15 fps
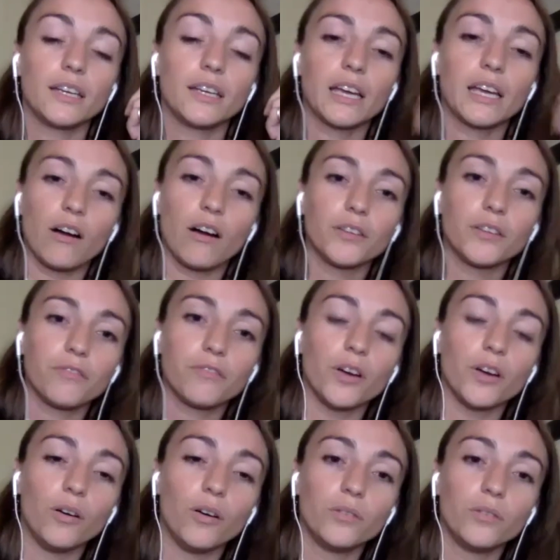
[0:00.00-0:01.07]
get on the
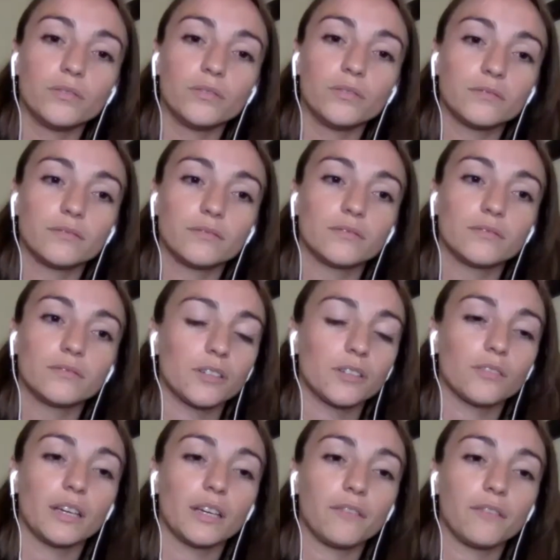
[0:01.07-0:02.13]
phone
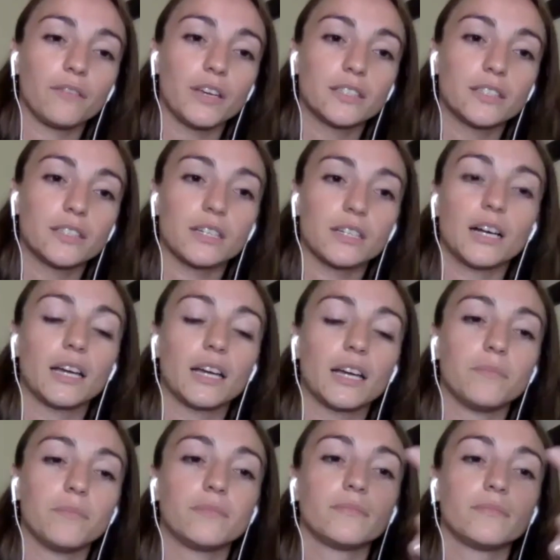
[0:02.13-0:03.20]
or like FaceTime